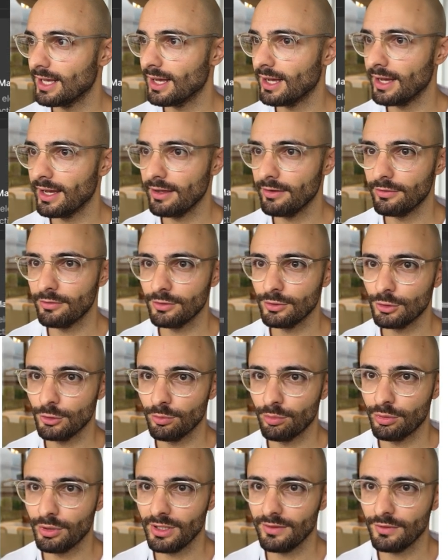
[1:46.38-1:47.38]
eye to
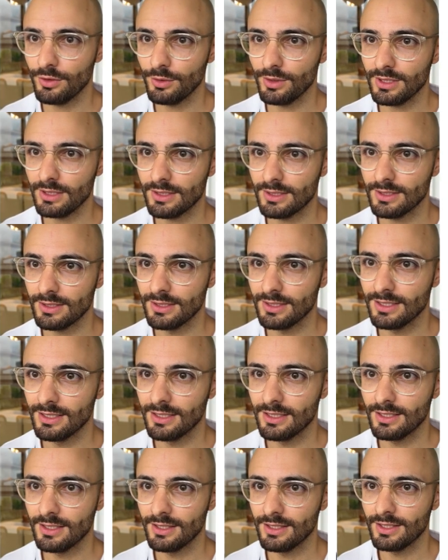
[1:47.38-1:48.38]
preview it.
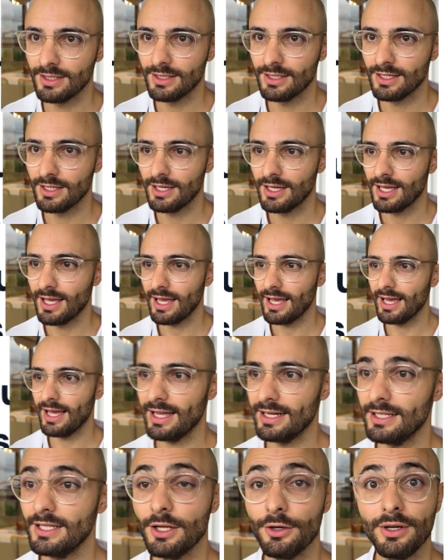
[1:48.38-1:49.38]

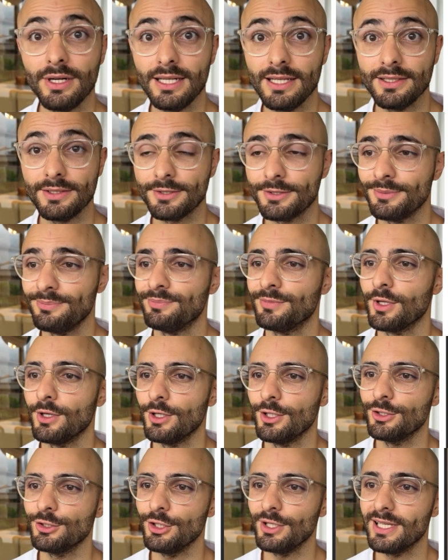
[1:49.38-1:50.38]
And here it is.
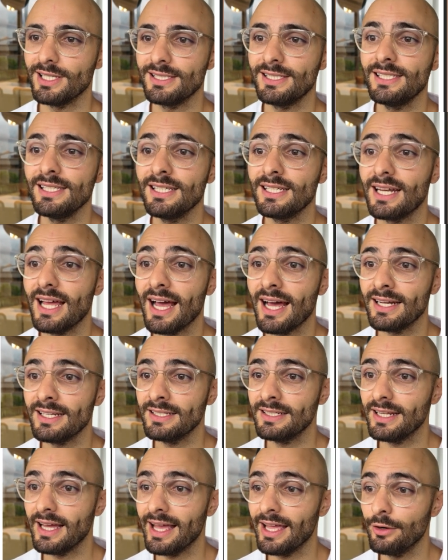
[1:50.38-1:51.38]
So you can see it
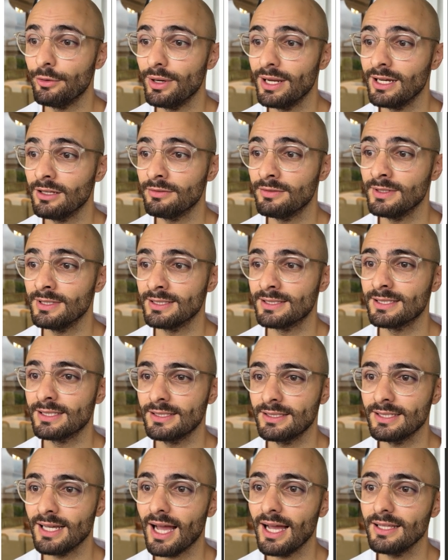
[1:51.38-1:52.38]
added a relevant
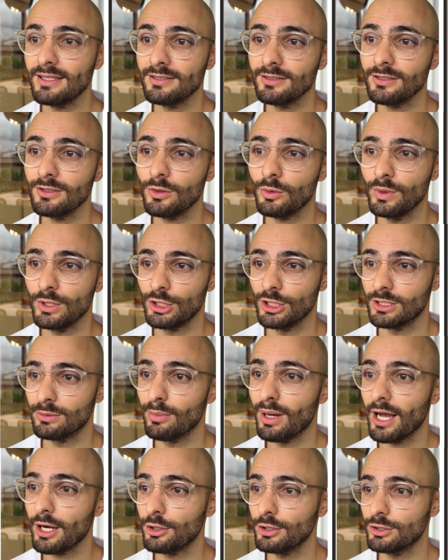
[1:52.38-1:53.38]
title, which is
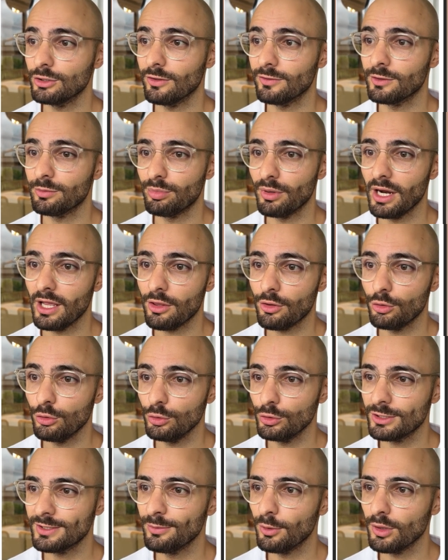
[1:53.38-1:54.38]
Microsoft
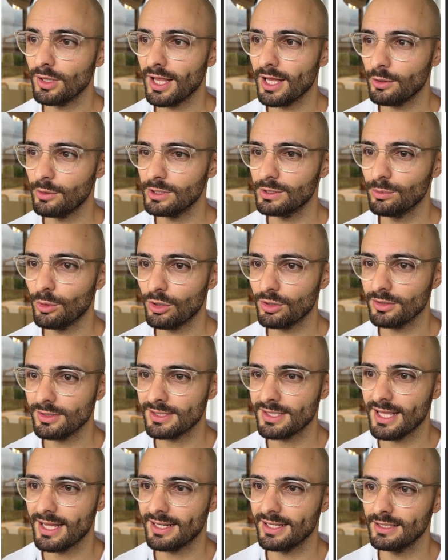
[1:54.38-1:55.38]
Breakthrough Small Language
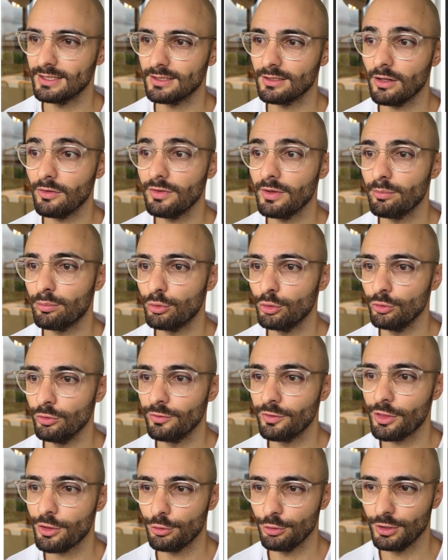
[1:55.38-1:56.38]
Models that can
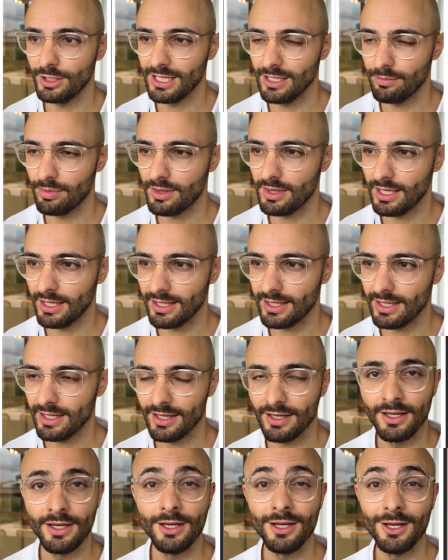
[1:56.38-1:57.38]
self-improve through deep
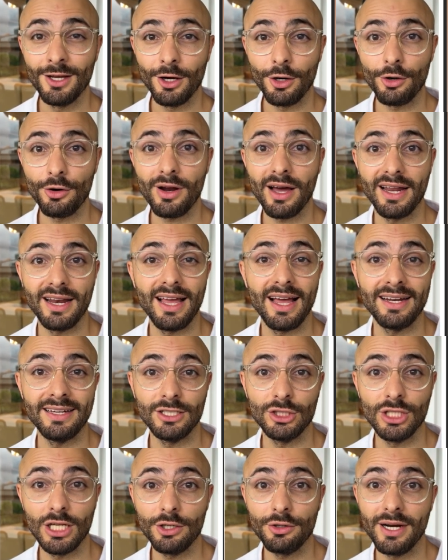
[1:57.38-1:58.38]
thinking. All right, and
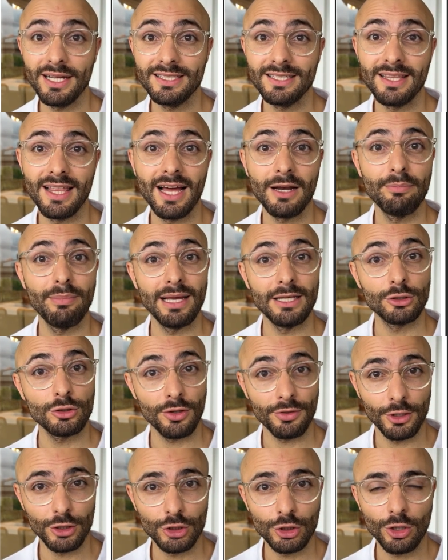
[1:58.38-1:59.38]
it generated that based
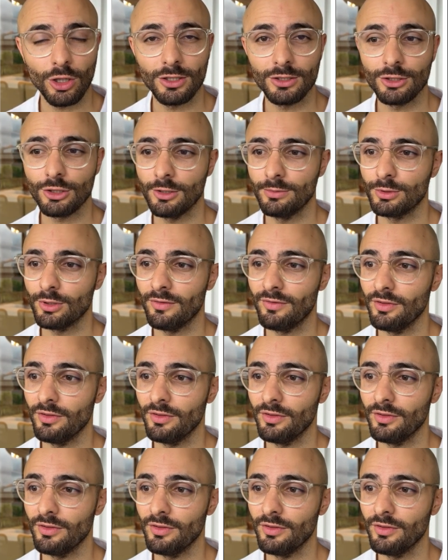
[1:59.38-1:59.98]
on the transcript of